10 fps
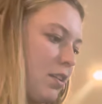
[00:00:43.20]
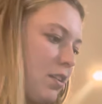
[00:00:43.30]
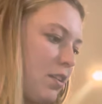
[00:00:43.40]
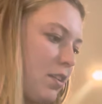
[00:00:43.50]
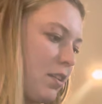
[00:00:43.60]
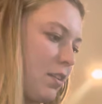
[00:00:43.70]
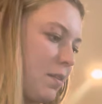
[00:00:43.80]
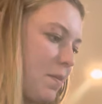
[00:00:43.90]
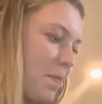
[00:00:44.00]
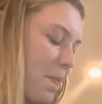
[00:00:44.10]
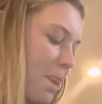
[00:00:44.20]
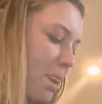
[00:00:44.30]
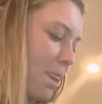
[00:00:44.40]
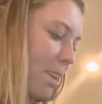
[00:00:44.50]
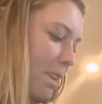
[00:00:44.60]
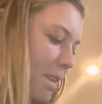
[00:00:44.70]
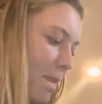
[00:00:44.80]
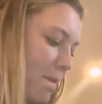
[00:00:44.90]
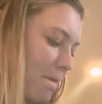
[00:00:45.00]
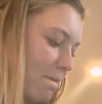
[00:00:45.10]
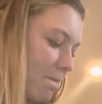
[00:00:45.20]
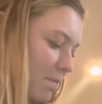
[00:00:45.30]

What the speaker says: Nothing is said.